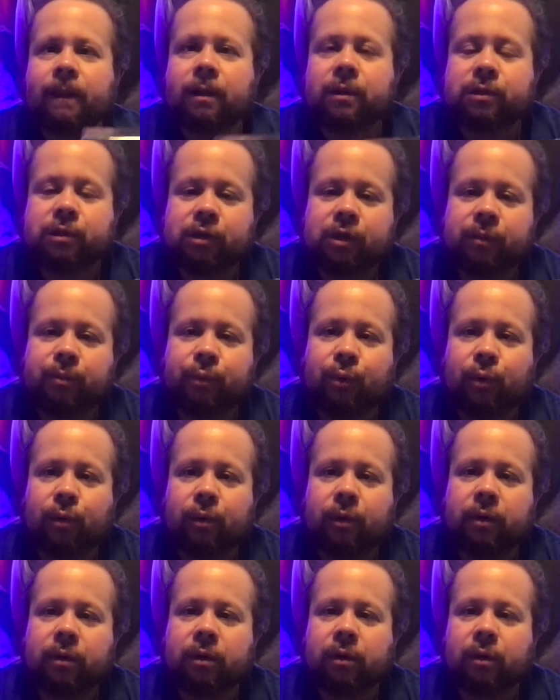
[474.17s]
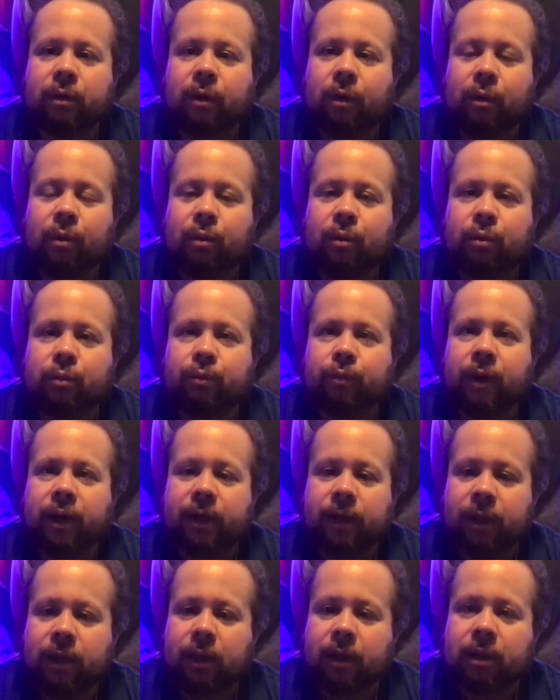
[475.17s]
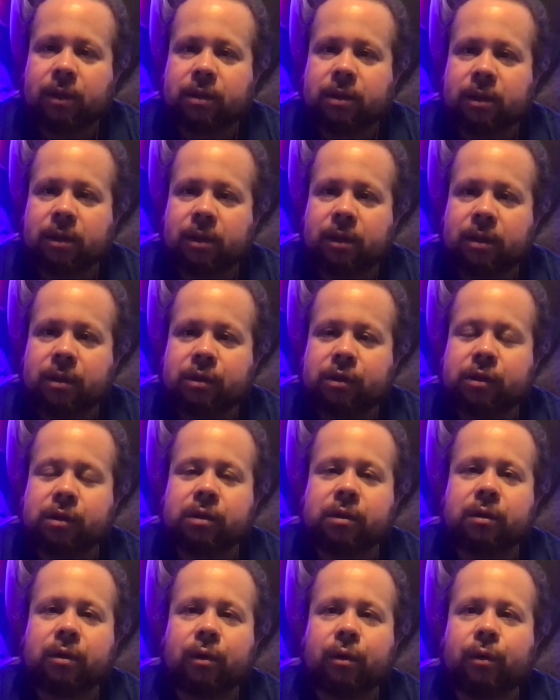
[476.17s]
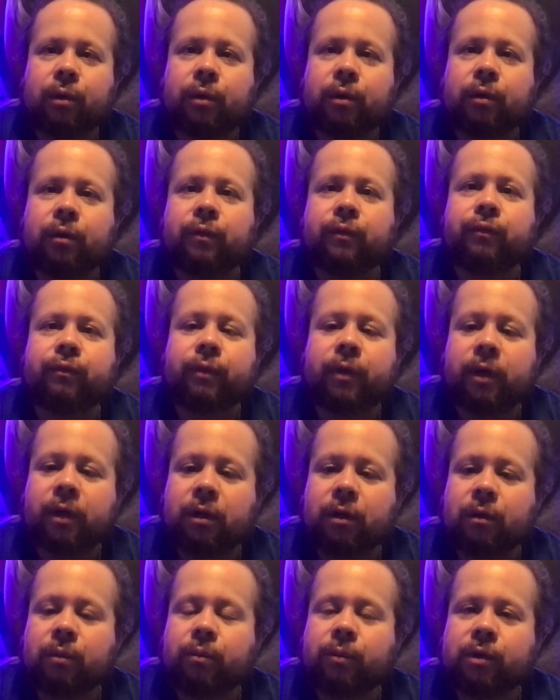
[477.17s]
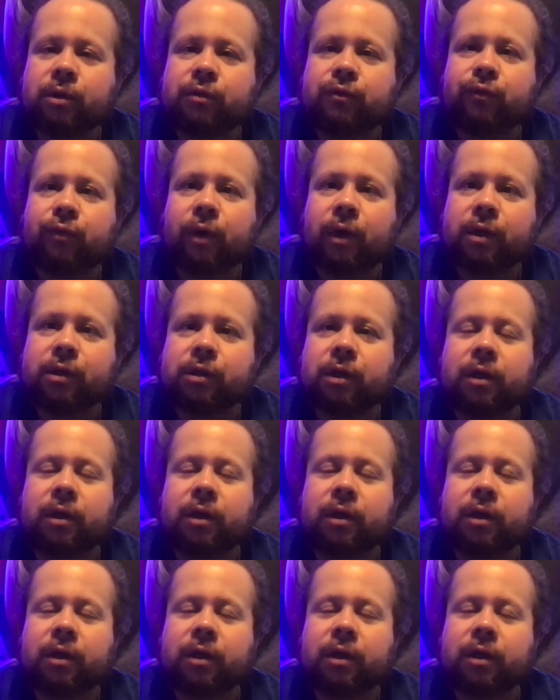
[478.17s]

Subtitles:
She poured her own money into this. Her and her friend Miss Fresh.